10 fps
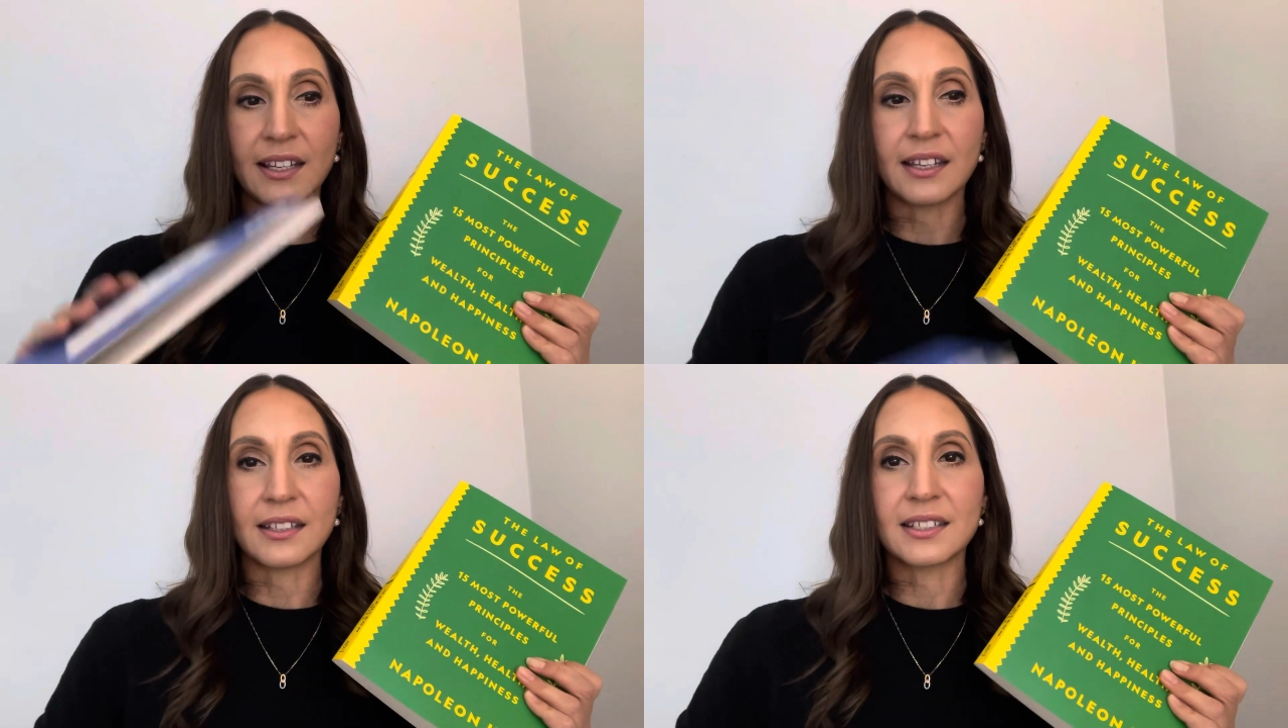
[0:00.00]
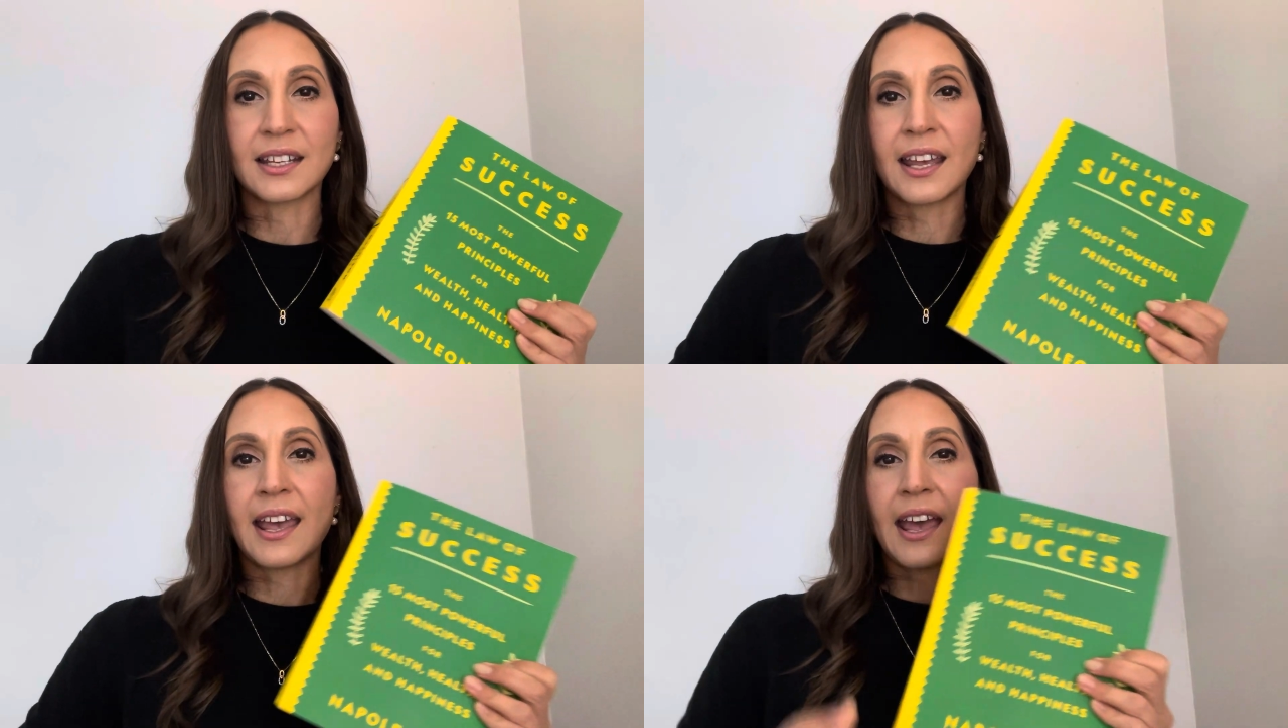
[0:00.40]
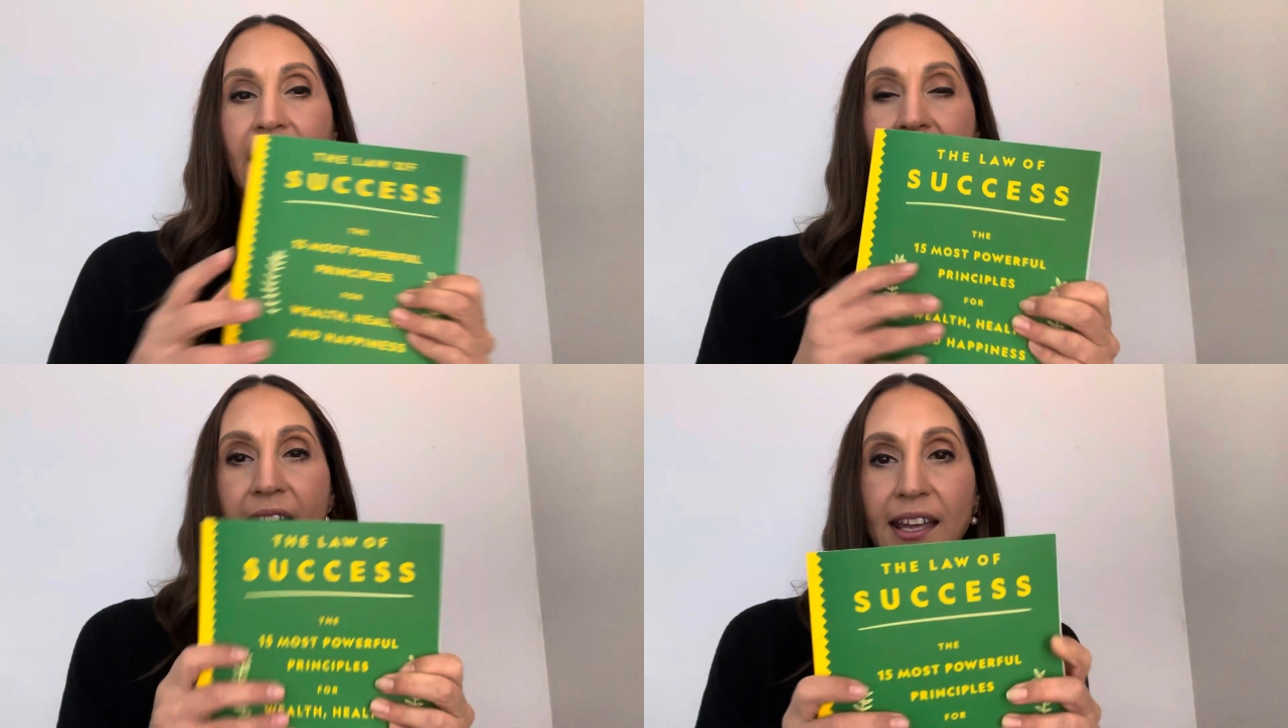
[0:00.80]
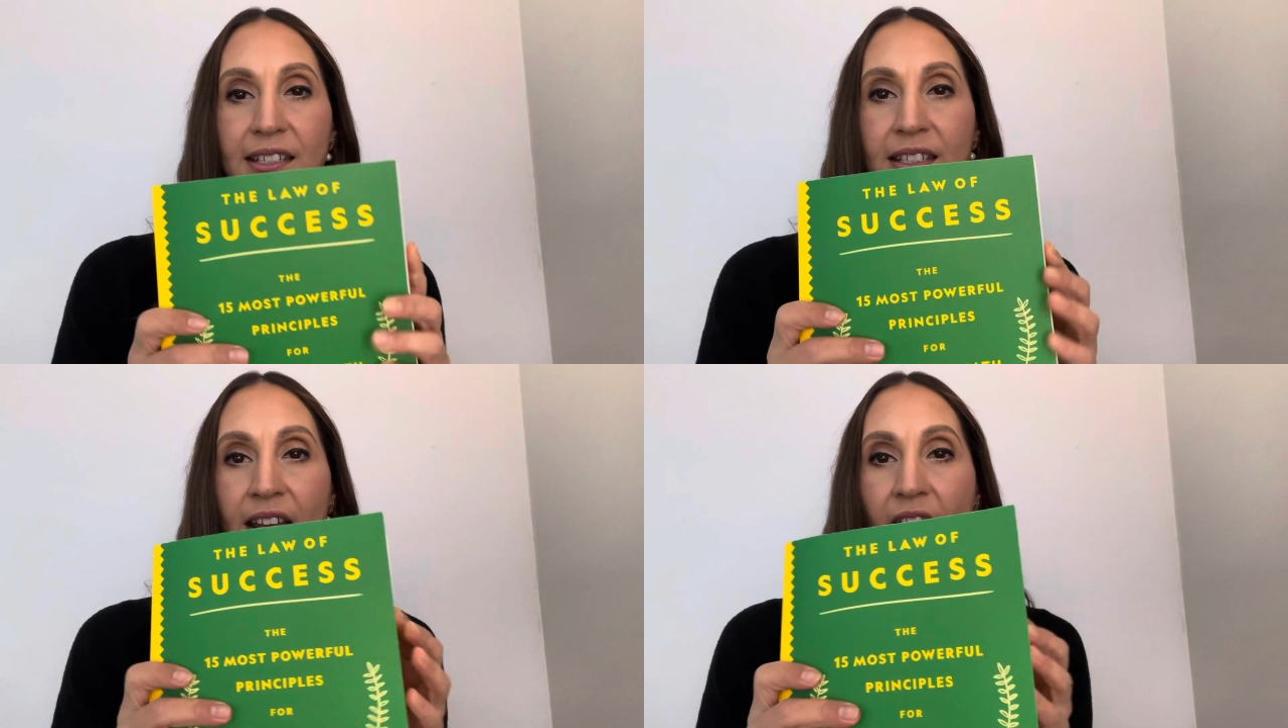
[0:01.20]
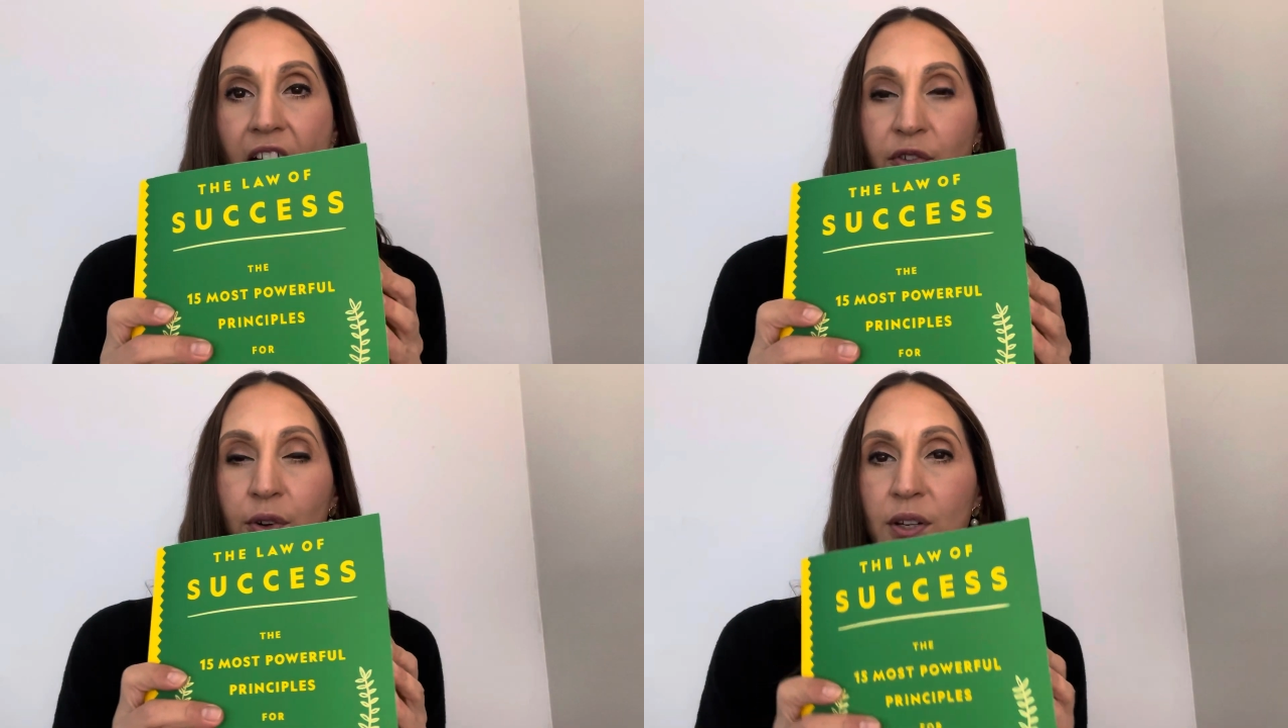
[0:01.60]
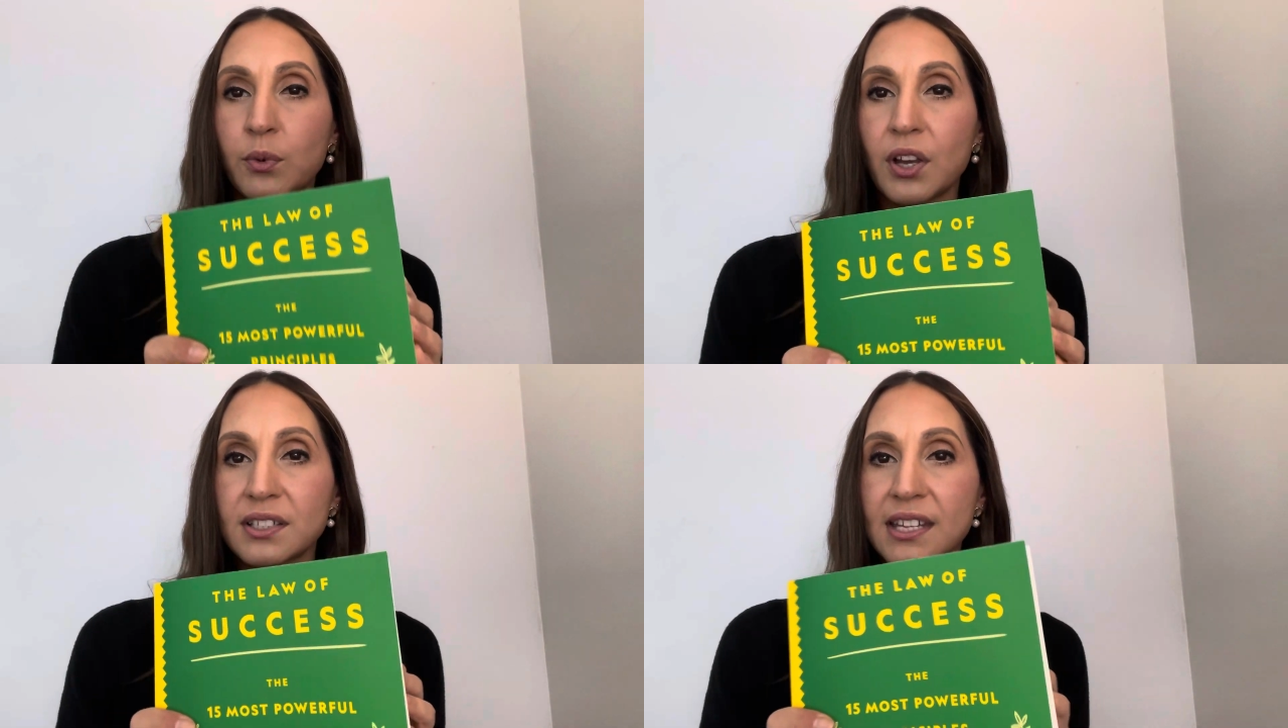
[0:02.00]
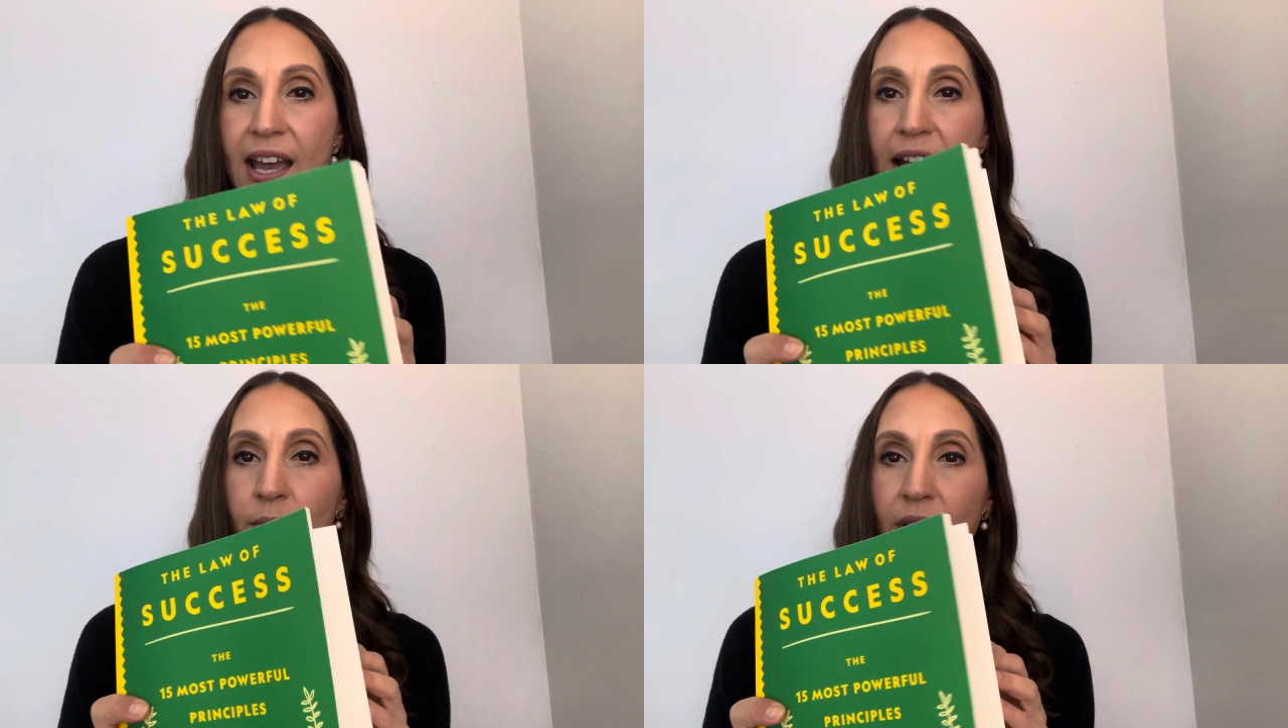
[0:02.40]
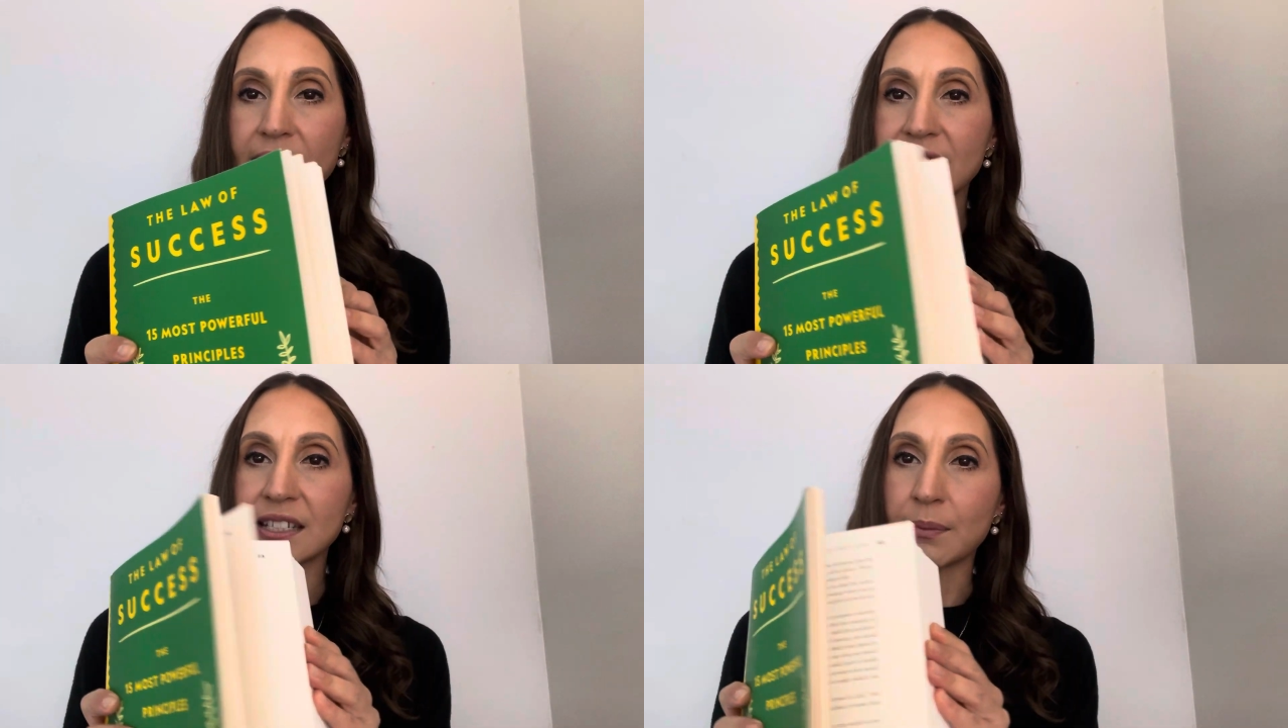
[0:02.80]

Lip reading: it. And I've already worked out where I need to